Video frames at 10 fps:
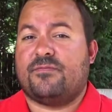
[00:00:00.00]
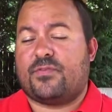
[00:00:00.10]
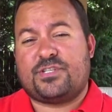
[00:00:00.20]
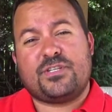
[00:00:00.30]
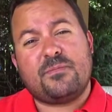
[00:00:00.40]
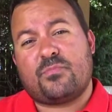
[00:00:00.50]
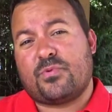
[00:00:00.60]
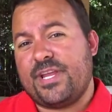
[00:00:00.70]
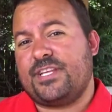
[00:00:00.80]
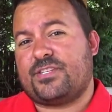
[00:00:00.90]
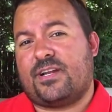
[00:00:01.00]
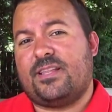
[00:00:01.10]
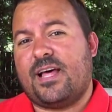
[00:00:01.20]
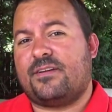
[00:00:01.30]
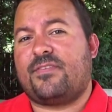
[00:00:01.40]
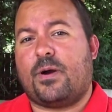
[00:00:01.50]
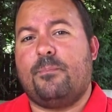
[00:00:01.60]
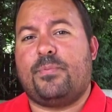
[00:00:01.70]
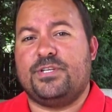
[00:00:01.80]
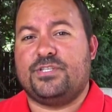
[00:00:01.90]
And for some reason, a lot of
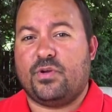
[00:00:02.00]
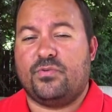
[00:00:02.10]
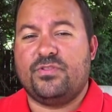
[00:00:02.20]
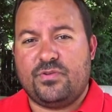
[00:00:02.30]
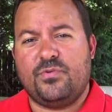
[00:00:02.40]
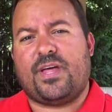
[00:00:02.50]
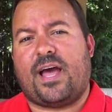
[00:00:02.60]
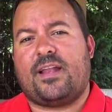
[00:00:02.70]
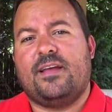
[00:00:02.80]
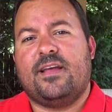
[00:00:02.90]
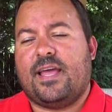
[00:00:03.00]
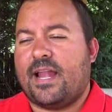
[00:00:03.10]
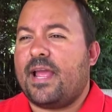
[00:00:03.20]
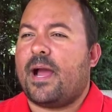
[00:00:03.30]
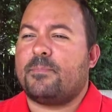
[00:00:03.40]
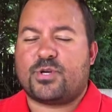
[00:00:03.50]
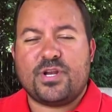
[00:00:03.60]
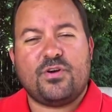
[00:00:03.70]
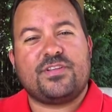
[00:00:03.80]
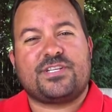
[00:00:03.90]
companies don't do that. And I'm
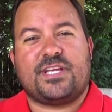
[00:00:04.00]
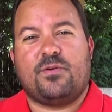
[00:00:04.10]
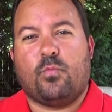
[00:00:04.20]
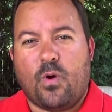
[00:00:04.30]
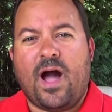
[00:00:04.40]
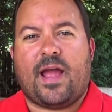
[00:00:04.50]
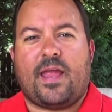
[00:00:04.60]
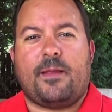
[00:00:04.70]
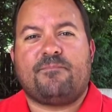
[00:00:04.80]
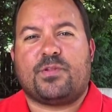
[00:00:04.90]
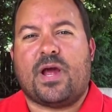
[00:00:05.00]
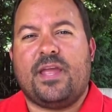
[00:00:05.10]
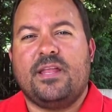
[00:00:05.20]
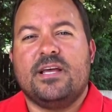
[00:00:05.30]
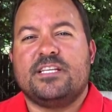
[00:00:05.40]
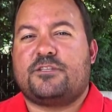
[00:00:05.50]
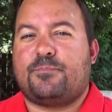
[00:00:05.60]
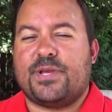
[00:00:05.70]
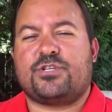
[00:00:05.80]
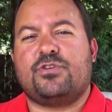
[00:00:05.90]
trying to understand why, right?
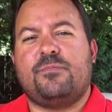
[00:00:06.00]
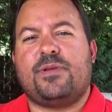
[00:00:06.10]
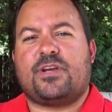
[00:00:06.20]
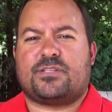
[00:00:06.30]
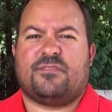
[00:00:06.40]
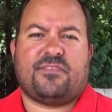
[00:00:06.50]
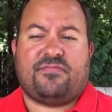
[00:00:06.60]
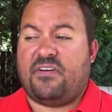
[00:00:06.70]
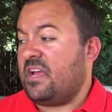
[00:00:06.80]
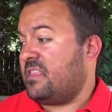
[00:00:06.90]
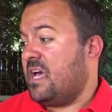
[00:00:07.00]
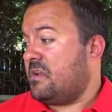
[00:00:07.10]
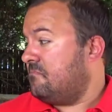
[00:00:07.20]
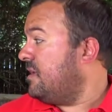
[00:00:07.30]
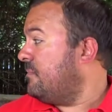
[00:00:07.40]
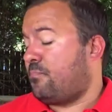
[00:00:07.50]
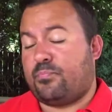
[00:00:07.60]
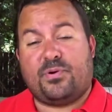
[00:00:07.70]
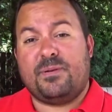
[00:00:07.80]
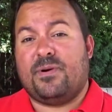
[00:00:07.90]
Especially because of the fact that it
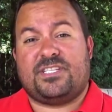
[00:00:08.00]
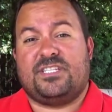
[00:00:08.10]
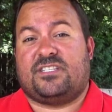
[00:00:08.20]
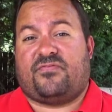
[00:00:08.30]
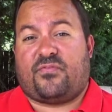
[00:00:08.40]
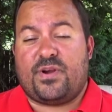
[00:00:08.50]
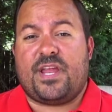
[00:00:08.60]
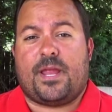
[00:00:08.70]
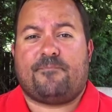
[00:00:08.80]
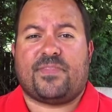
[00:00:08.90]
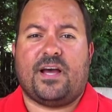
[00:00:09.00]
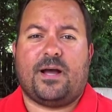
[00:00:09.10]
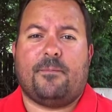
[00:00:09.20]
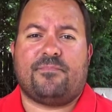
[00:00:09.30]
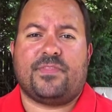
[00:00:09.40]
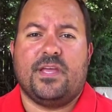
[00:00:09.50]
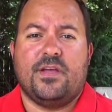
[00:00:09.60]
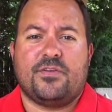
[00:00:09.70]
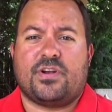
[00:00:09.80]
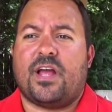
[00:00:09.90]
pretty much is free.
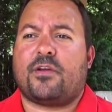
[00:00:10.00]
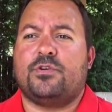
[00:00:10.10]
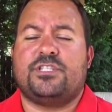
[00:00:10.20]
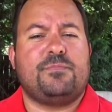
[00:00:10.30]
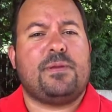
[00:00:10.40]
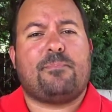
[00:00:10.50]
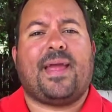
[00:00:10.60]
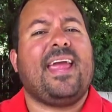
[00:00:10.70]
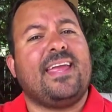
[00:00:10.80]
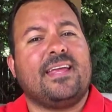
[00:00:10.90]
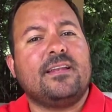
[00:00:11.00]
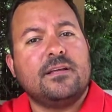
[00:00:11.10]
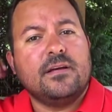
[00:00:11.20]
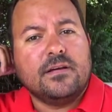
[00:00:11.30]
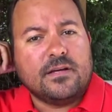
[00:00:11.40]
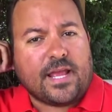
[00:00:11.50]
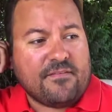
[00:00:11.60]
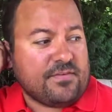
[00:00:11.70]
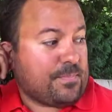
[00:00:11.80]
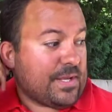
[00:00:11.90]
You're not going to be paying
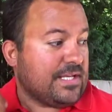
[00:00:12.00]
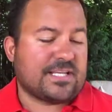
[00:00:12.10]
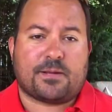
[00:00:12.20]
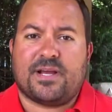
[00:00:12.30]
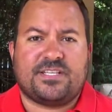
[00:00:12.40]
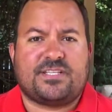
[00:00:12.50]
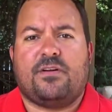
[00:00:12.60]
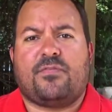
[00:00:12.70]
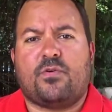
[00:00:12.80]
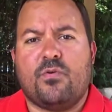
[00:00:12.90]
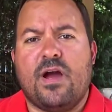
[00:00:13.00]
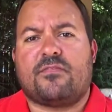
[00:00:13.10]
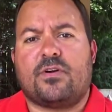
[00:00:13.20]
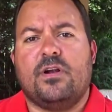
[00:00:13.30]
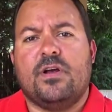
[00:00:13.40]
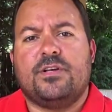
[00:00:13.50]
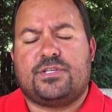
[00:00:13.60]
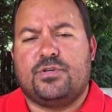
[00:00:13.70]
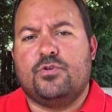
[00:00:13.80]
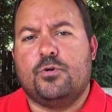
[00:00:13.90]
MVPs like myself or whoever
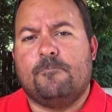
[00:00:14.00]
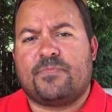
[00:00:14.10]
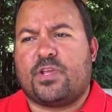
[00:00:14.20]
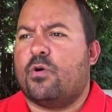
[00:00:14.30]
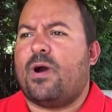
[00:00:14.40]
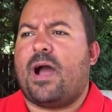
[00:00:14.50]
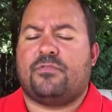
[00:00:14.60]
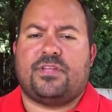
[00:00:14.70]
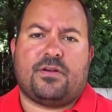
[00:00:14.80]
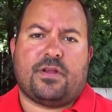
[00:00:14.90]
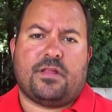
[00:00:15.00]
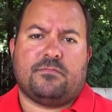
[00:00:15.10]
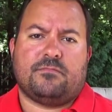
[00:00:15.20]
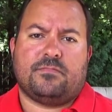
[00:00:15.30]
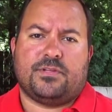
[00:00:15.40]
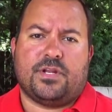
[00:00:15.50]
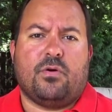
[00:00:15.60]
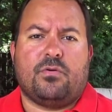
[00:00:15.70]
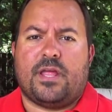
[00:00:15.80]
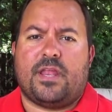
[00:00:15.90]
to go out there and
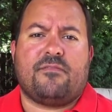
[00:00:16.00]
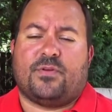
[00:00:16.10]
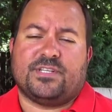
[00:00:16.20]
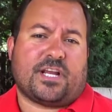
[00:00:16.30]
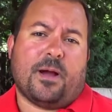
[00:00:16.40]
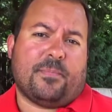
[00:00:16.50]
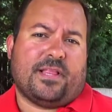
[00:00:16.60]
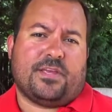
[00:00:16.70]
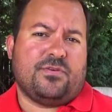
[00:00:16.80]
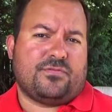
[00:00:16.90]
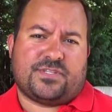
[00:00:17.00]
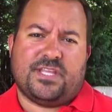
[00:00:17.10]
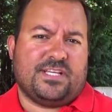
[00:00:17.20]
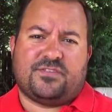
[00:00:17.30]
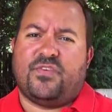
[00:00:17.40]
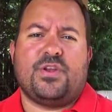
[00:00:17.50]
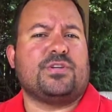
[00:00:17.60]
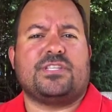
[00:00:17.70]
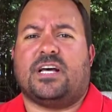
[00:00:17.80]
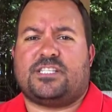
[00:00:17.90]
and influence the company. Like you see, this video
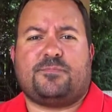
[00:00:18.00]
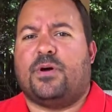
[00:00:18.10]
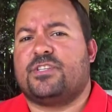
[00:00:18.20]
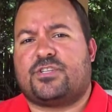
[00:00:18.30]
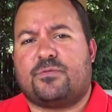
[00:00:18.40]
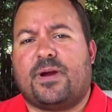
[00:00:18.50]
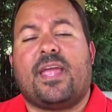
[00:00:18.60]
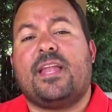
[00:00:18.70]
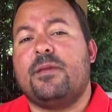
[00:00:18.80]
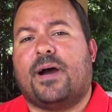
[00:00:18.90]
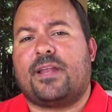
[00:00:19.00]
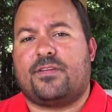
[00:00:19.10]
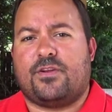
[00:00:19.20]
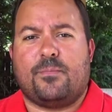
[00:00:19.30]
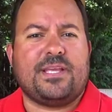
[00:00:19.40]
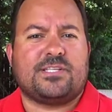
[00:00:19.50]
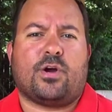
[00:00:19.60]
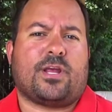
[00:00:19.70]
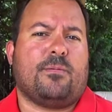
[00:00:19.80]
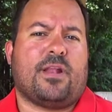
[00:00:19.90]
is not sponsored by anybody. Me
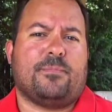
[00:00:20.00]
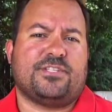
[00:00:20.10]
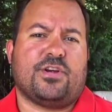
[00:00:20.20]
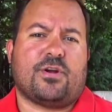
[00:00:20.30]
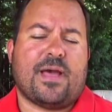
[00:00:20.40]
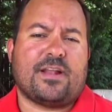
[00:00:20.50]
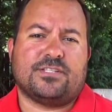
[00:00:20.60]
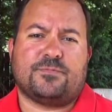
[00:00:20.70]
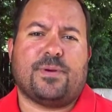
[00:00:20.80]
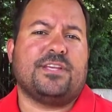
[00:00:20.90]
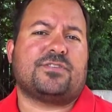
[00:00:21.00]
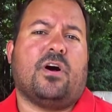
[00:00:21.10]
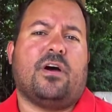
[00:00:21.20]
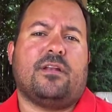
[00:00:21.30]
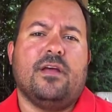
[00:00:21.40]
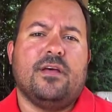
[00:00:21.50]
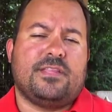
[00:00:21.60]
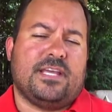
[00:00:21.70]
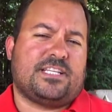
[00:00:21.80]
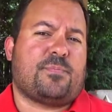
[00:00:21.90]
talking about MSCRM add-ons based on
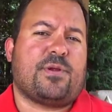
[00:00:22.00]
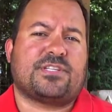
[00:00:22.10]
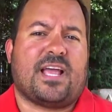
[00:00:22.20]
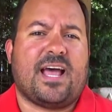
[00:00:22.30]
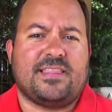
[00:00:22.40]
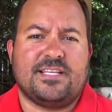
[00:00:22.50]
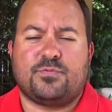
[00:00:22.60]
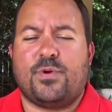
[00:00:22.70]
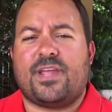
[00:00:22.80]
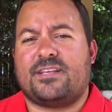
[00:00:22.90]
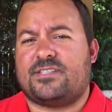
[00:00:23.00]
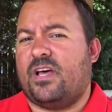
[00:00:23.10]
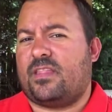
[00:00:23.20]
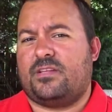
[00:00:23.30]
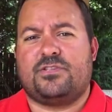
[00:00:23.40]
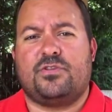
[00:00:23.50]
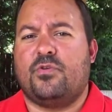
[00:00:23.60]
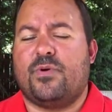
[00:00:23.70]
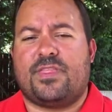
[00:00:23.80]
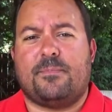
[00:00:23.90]
the experience I had this week has nothing to
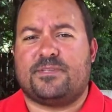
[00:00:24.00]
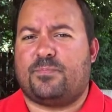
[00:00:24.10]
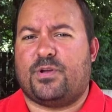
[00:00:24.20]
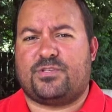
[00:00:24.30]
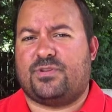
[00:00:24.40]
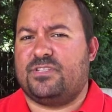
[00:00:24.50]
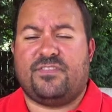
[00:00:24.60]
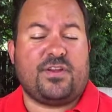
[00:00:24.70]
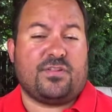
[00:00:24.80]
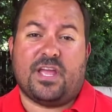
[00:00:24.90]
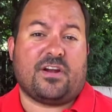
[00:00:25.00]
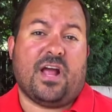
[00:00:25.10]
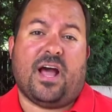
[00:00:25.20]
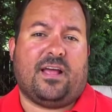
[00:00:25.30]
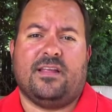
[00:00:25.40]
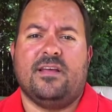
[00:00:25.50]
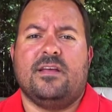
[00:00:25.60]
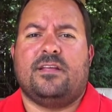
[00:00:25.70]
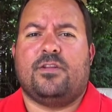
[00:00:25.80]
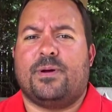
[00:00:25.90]
do with them sponsoring this video. They are not.
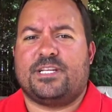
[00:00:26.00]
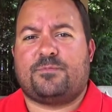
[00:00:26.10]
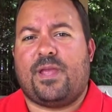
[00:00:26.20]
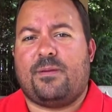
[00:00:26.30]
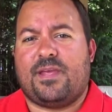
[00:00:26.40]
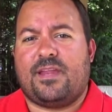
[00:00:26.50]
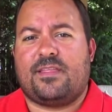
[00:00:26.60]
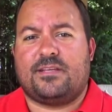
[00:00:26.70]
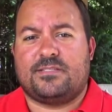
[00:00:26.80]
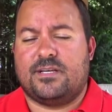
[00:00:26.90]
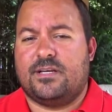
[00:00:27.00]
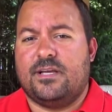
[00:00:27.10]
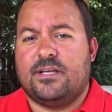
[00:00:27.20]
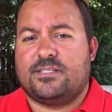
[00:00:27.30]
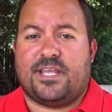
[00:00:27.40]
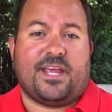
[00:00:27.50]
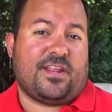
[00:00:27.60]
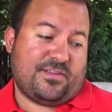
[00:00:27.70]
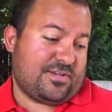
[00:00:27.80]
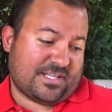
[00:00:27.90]
Nobody's paying me anything to say
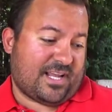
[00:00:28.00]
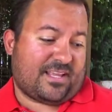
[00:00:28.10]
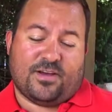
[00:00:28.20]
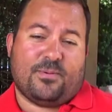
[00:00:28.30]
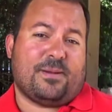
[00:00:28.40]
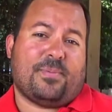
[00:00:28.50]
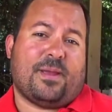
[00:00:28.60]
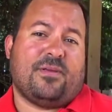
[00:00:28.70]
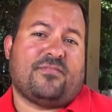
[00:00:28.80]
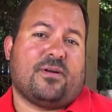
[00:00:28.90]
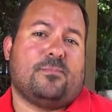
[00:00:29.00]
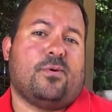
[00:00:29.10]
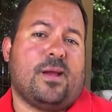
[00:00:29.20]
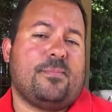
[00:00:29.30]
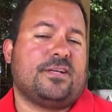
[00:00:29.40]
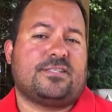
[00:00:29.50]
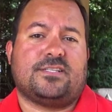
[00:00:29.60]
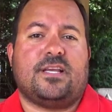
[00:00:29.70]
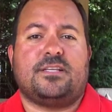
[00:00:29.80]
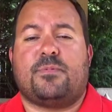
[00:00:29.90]
anything, just like nobody paid me from Bohemia to
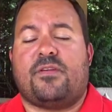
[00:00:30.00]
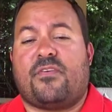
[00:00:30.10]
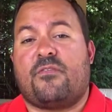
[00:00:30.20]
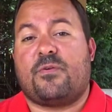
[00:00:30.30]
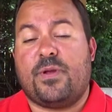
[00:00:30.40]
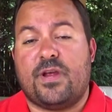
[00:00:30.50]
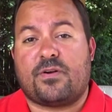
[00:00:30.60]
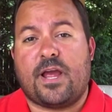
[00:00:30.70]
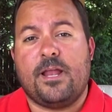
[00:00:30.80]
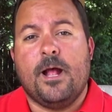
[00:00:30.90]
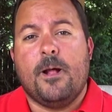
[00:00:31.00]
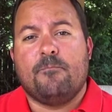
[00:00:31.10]
say it's my favorite beer, right?